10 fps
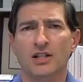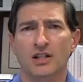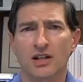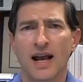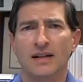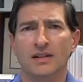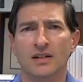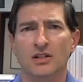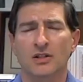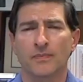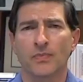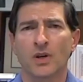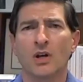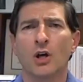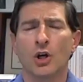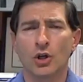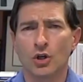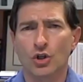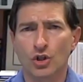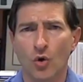like this.
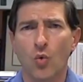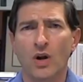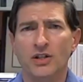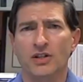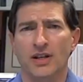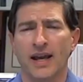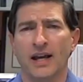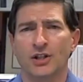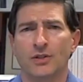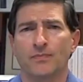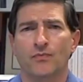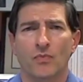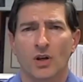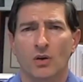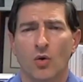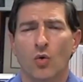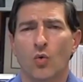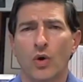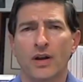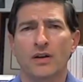So what's the catch?
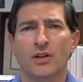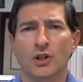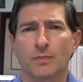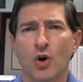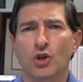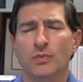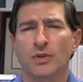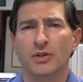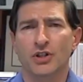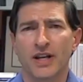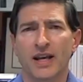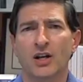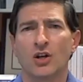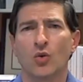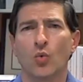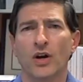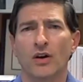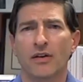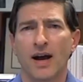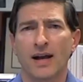When the spokesman said we are
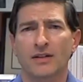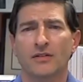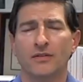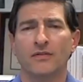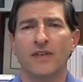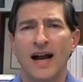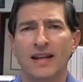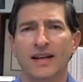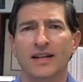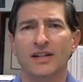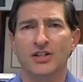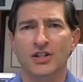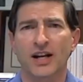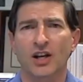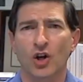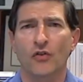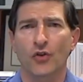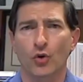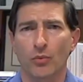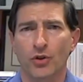not violating the second law
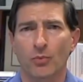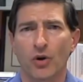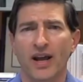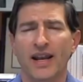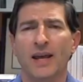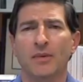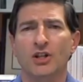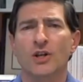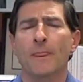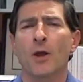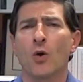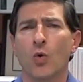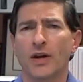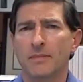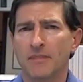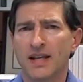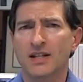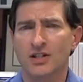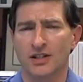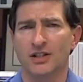of thermodynamics, what he means
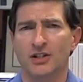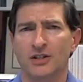is